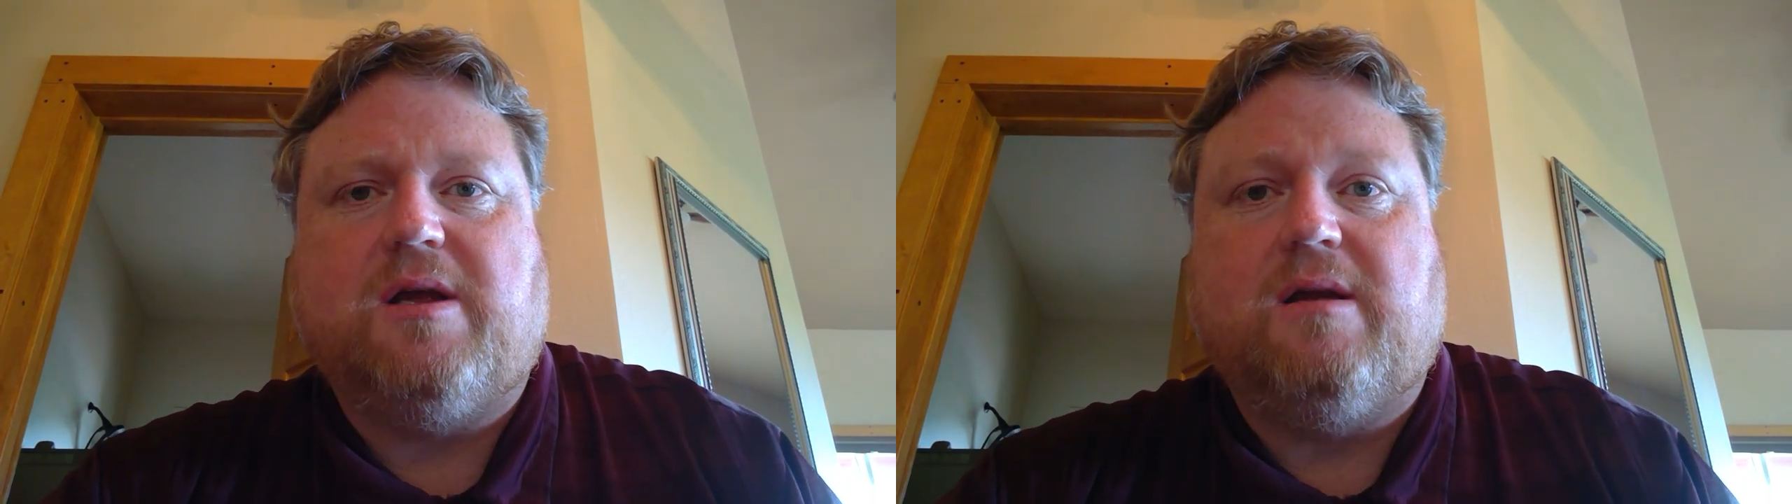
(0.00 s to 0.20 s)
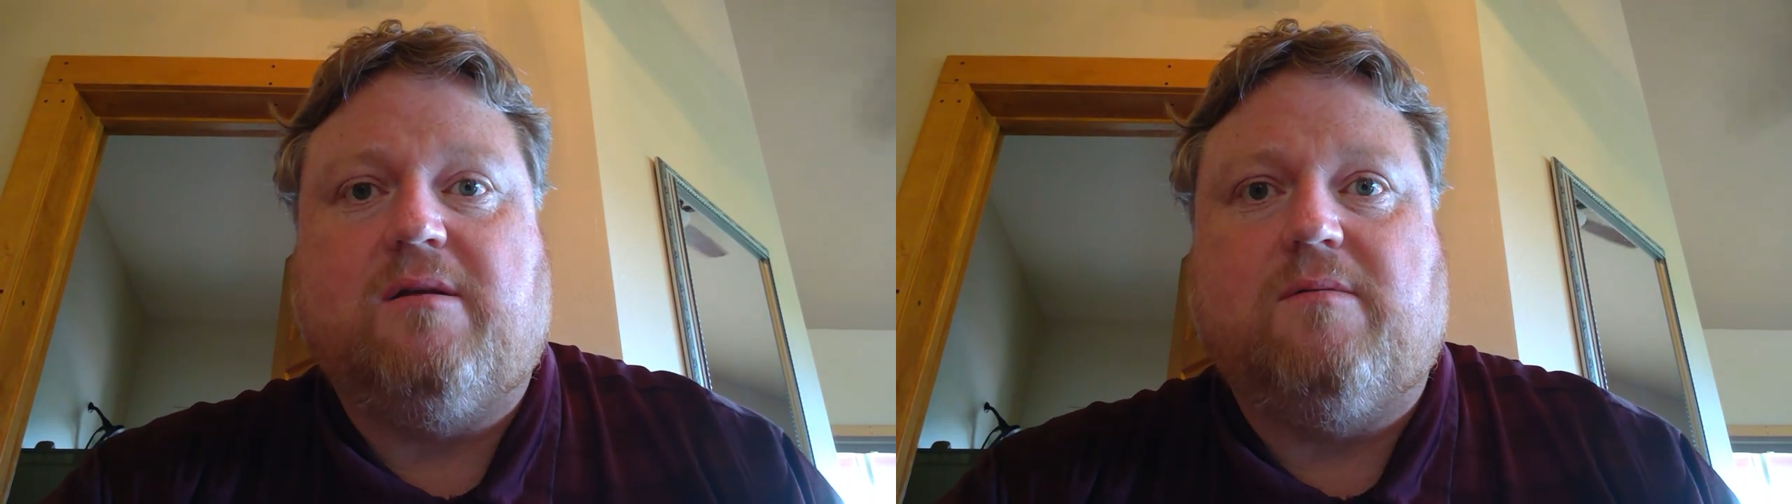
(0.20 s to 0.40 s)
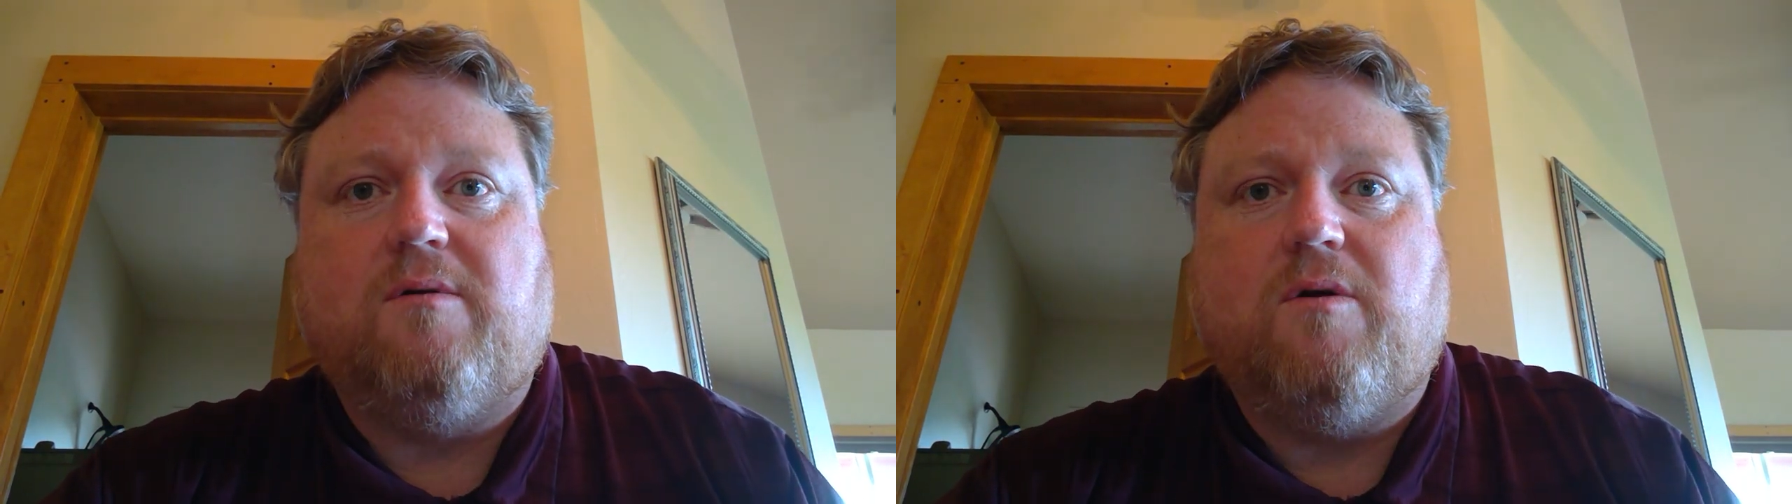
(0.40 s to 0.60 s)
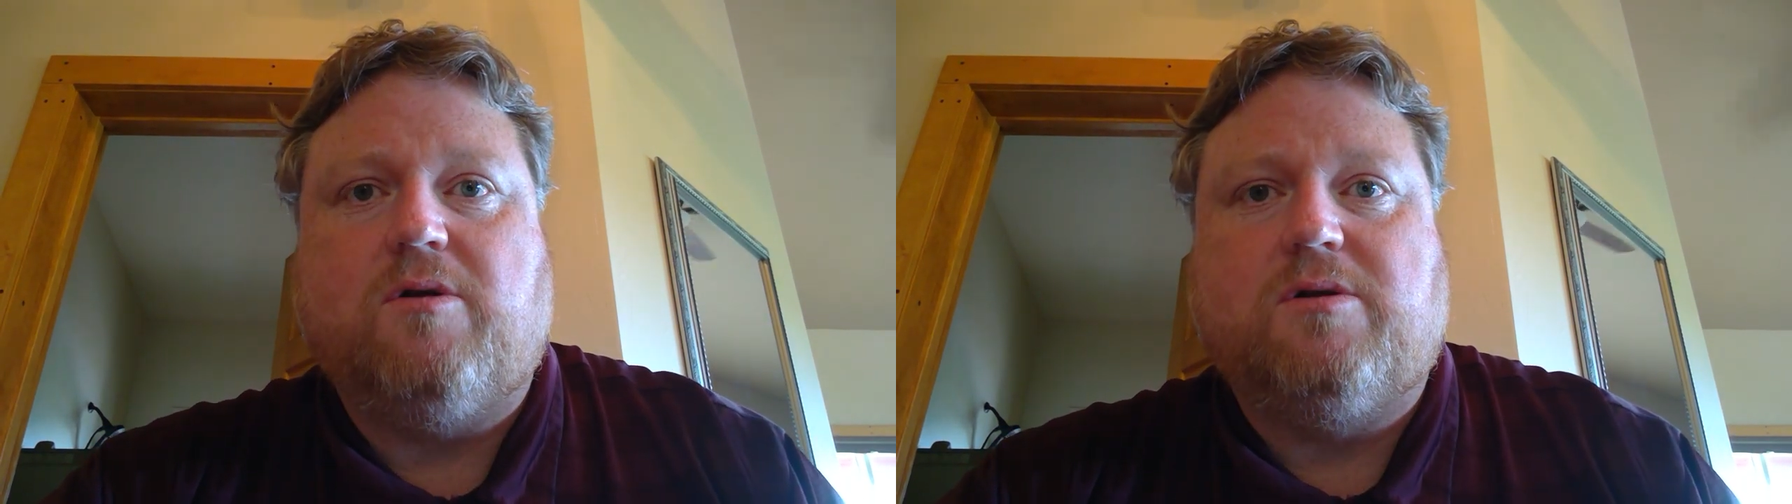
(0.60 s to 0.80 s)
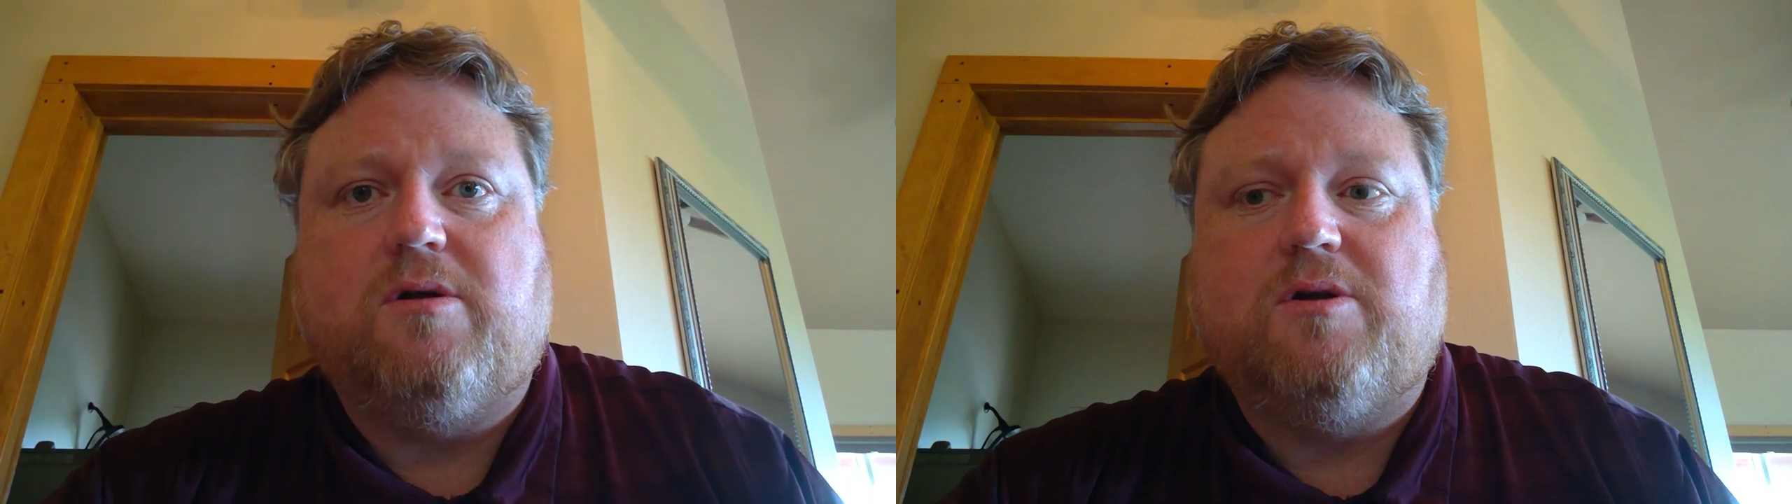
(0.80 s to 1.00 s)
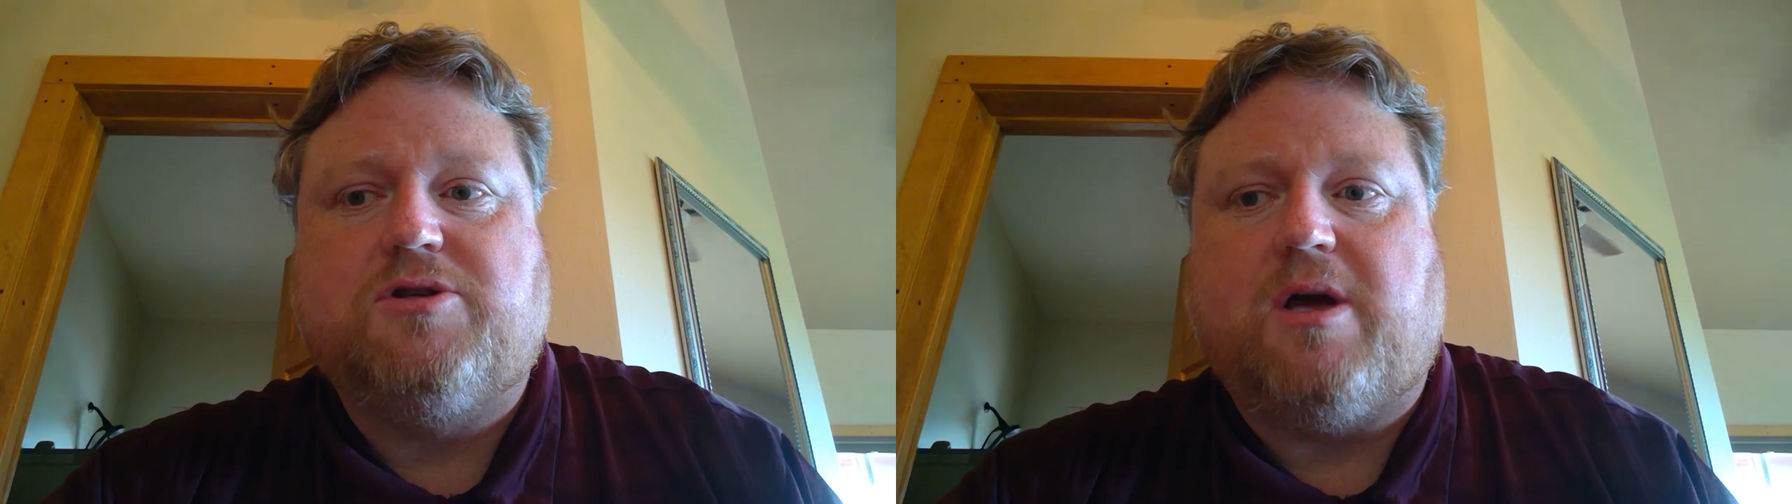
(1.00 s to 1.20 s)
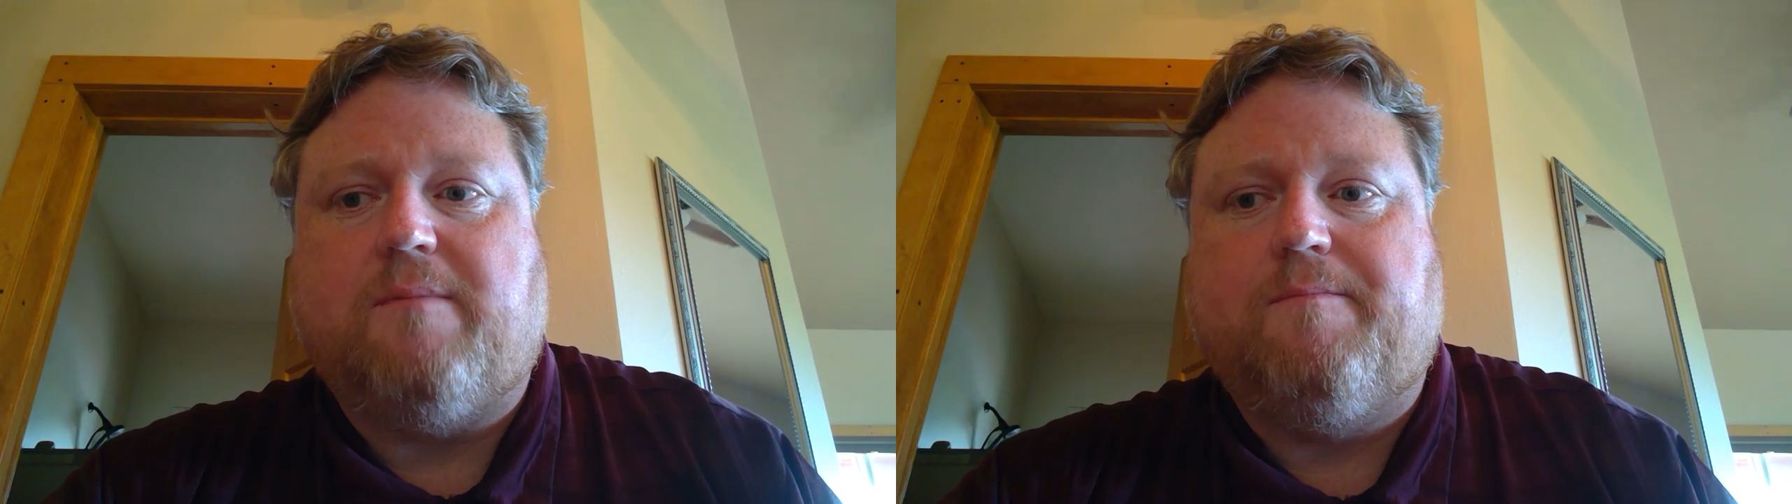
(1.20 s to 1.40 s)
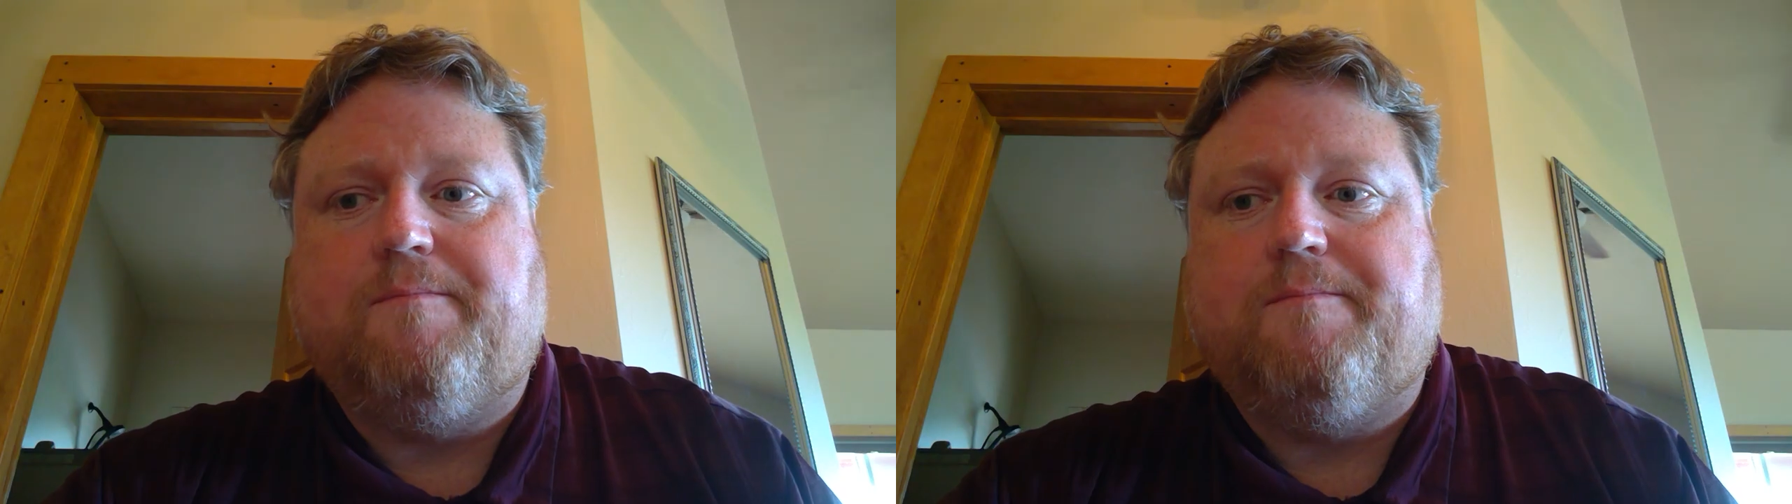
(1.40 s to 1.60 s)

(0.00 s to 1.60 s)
and good job.